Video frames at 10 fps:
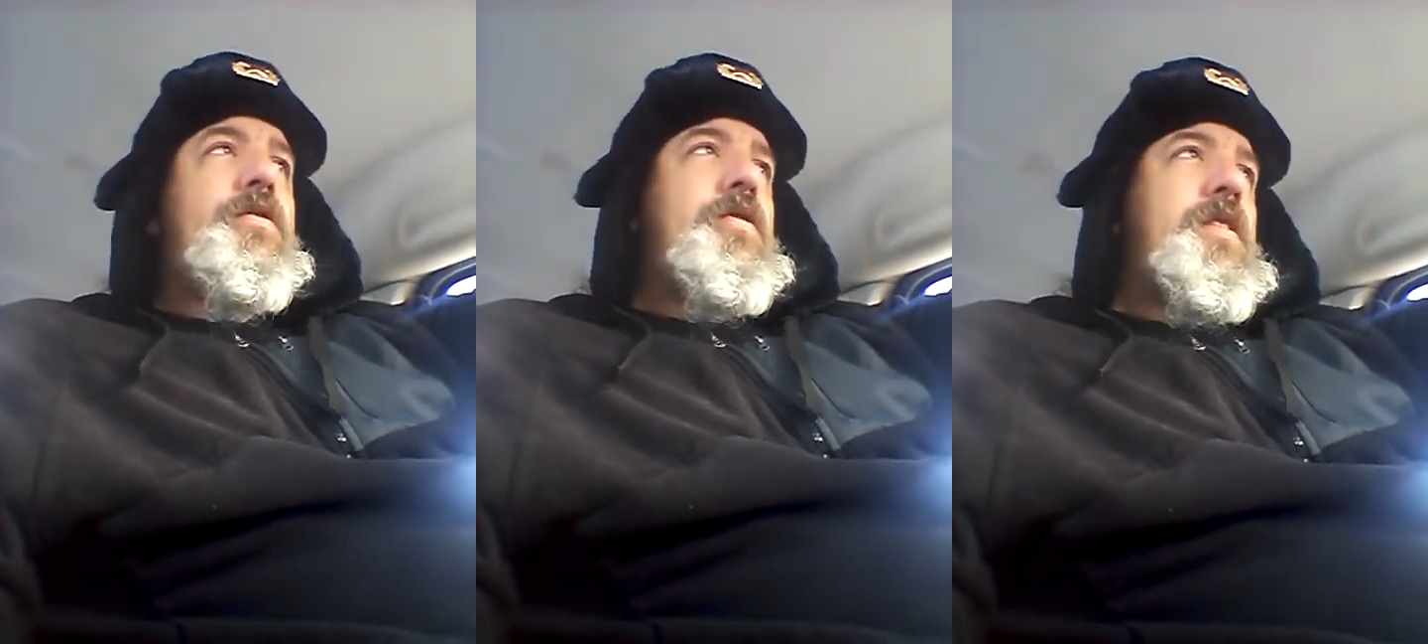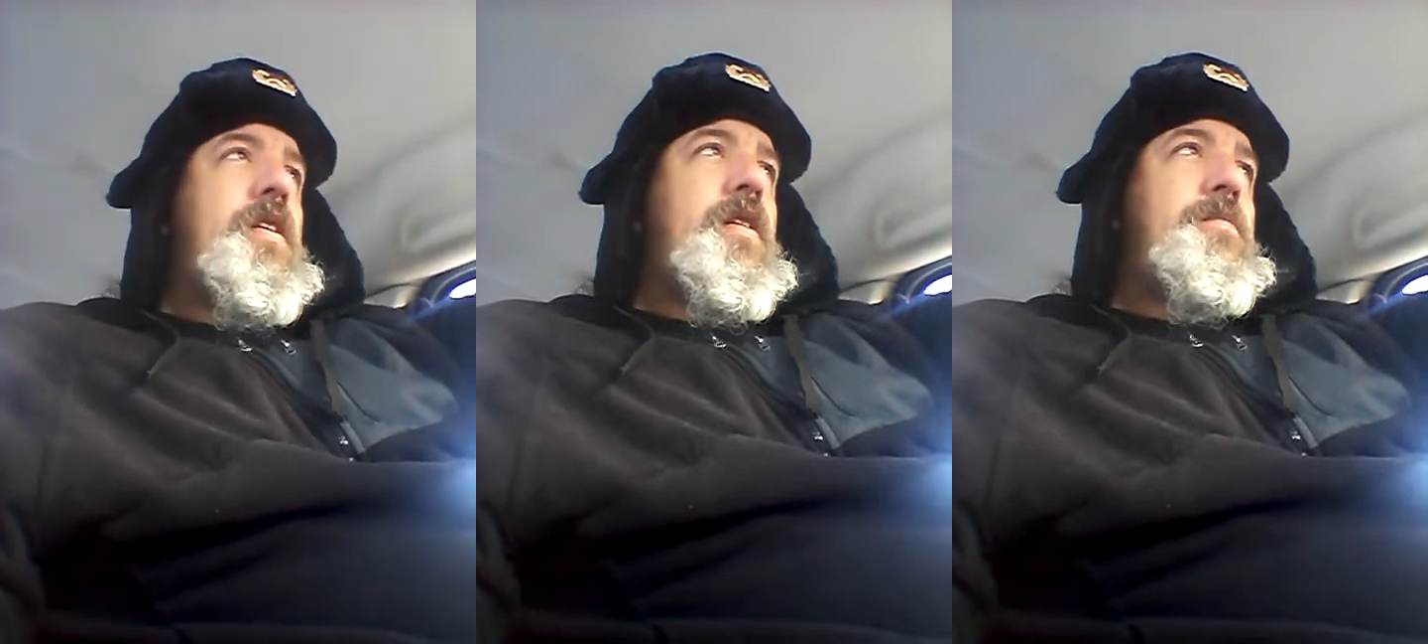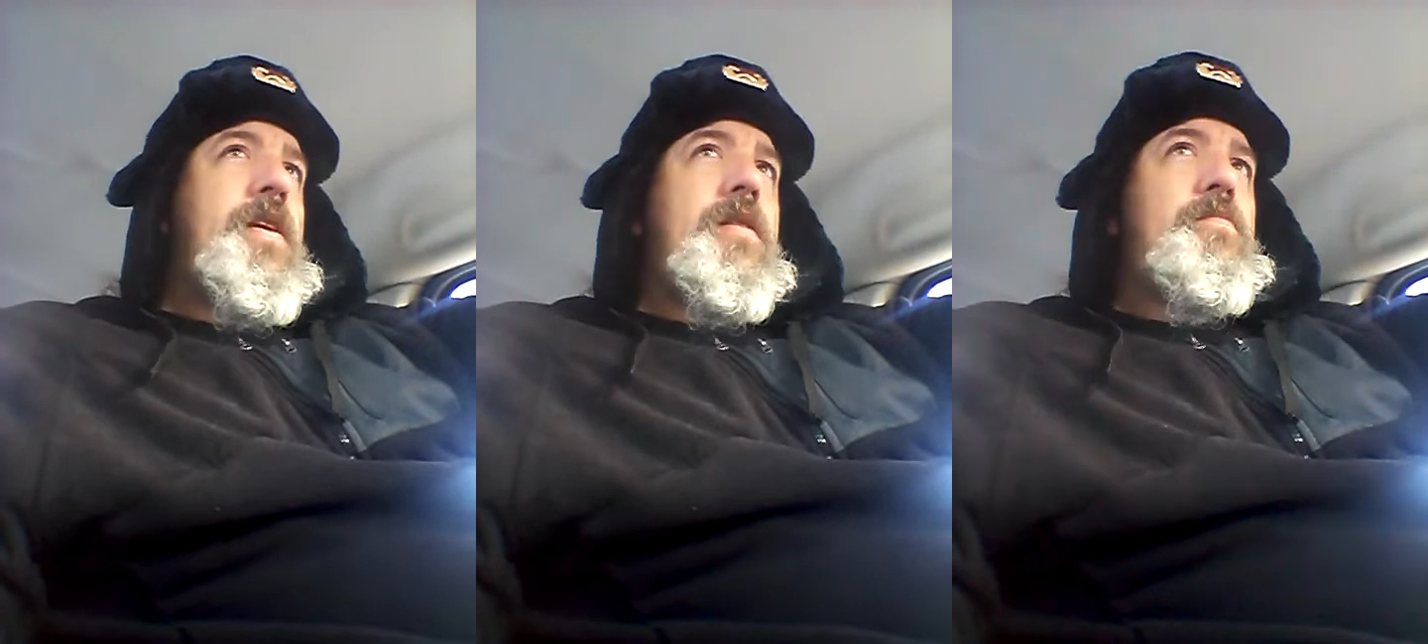You
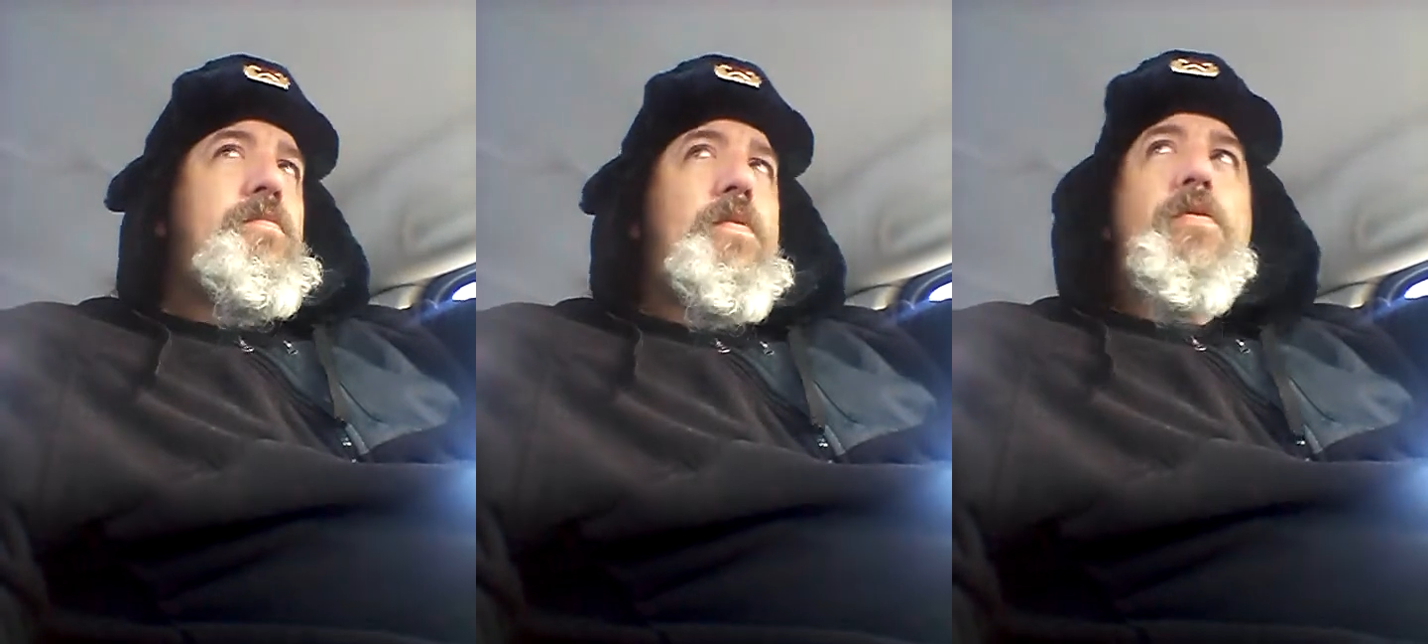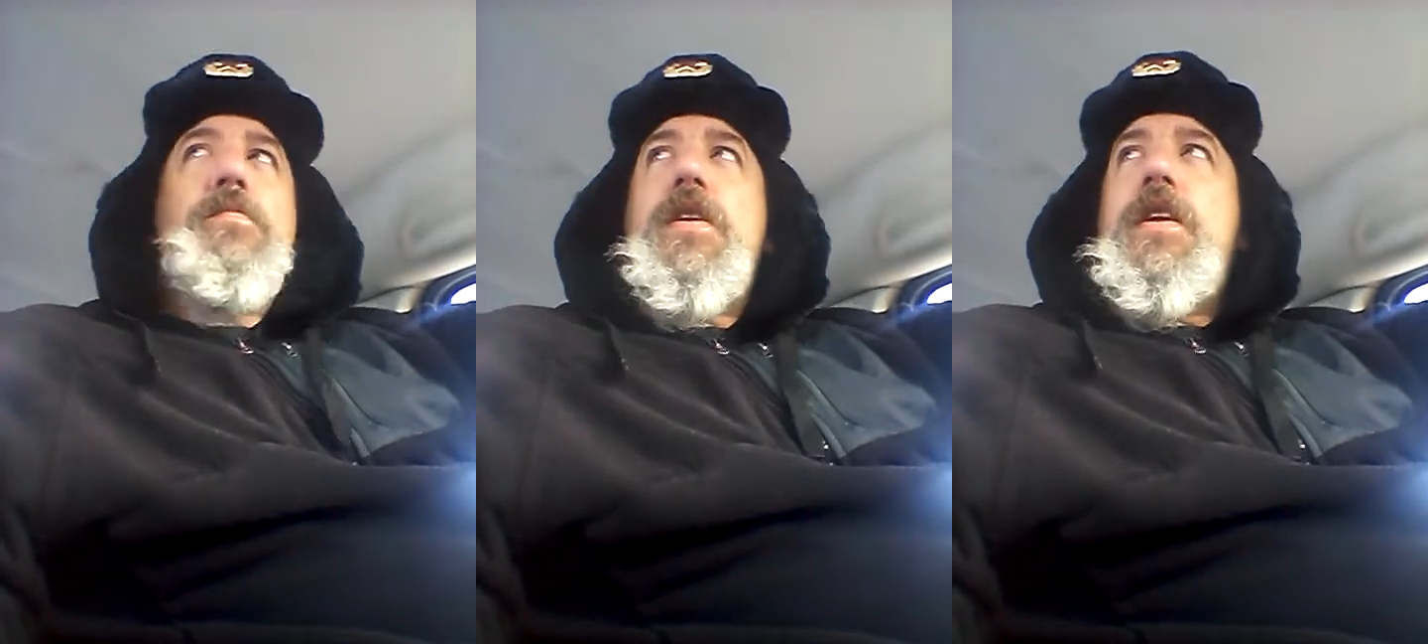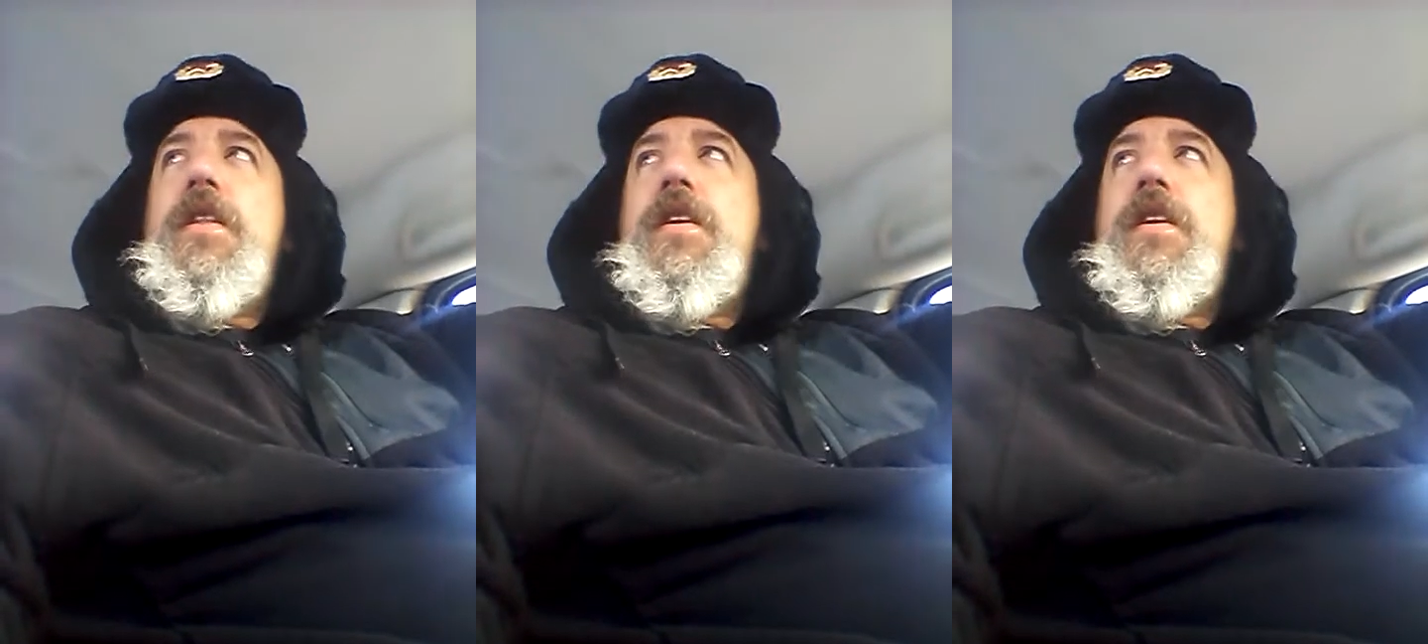can't make more money